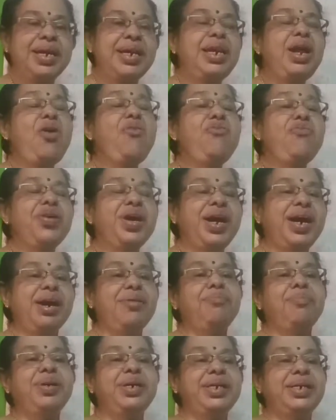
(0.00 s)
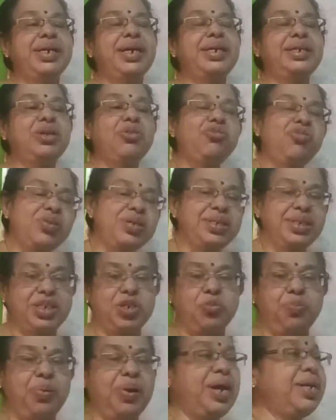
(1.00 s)
Now we completed the
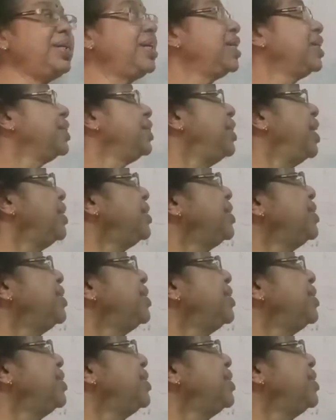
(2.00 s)
first part, that